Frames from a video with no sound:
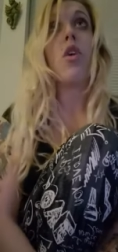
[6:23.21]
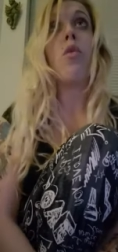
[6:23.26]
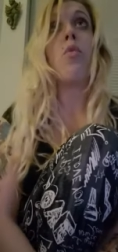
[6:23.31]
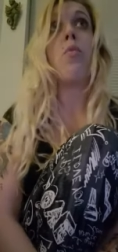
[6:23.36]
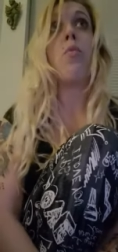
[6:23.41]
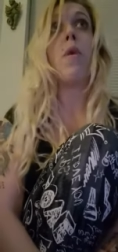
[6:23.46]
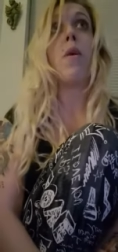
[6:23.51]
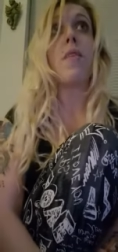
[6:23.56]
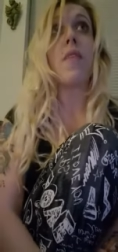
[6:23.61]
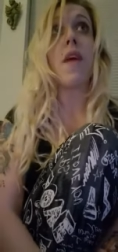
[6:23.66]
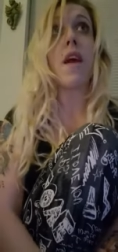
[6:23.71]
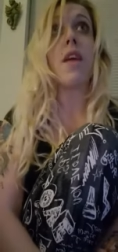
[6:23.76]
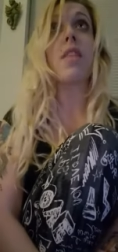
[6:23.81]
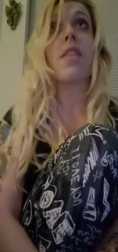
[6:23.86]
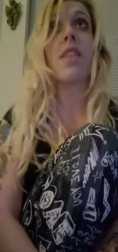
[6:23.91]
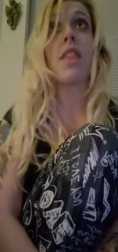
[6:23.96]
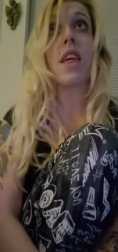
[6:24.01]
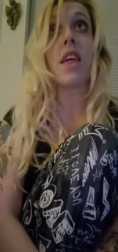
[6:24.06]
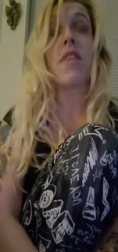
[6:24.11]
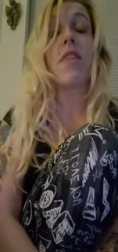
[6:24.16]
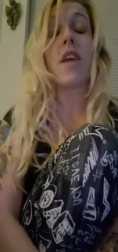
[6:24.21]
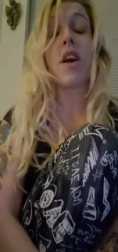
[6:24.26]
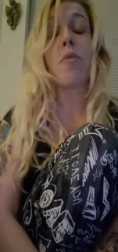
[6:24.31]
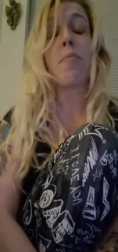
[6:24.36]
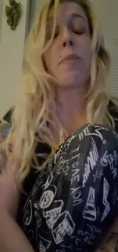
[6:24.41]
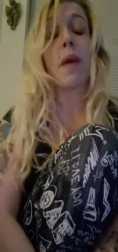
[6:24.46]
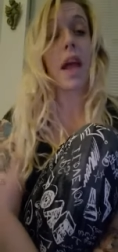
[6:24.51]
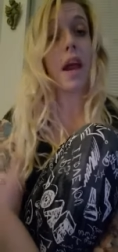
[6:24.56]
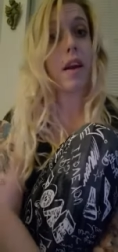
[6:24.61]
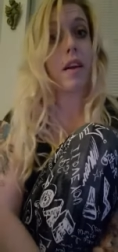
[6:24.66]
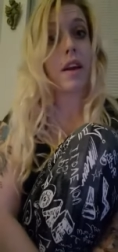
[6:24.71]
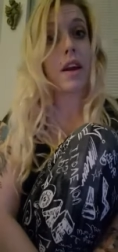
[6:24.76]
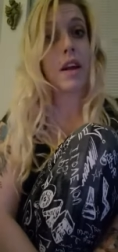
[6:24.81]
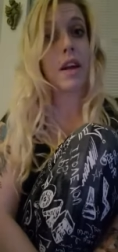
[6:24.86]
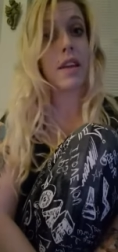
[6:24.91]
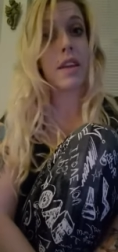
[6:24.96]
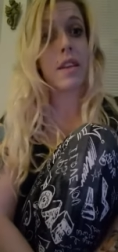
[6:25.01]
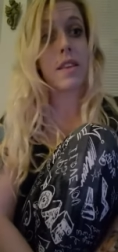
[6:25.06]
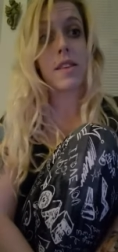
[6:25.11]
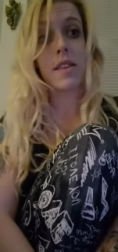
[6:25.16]
when they see their
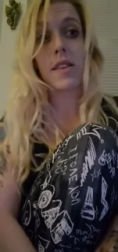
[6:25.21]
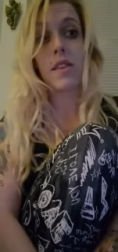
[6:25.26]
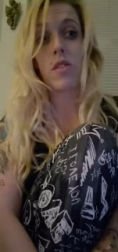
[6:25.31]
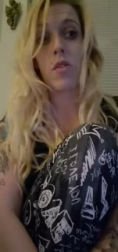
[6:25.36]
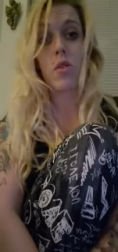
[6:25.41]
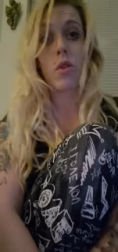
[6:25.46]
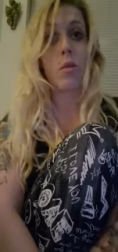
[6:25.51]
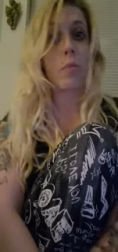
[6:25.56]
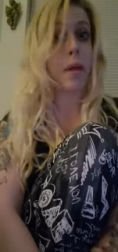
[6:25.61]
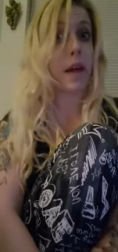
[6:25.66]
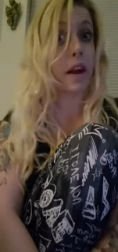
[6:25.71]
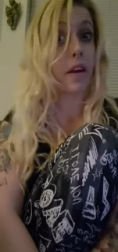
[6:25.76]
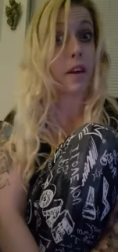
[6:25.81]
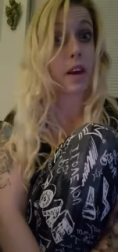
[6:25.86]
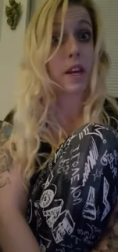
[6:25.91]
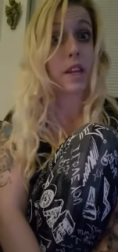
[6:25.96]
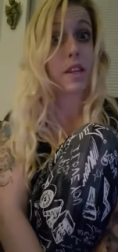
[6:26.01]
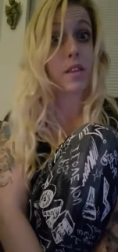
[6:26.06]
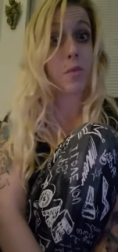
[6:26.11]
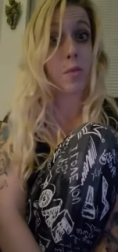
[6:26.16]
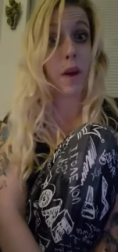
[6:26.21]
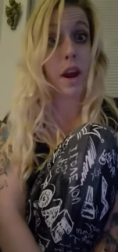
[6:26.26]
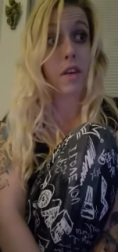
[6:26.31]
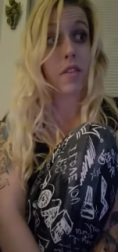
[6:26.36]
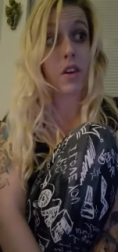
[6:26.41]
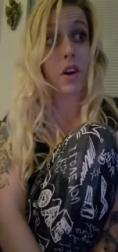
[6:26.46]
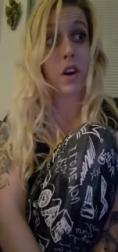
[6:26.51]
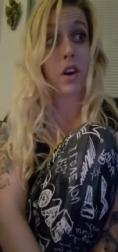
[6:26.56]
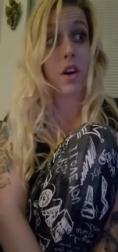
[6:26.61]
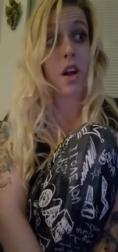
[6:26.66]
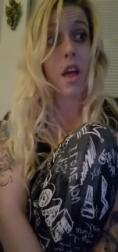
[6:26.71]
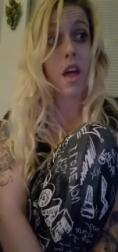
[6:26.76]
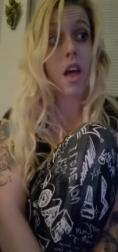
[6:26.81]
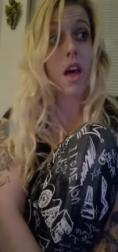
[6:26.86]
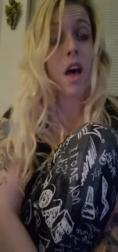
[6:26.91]
parents or parents whatever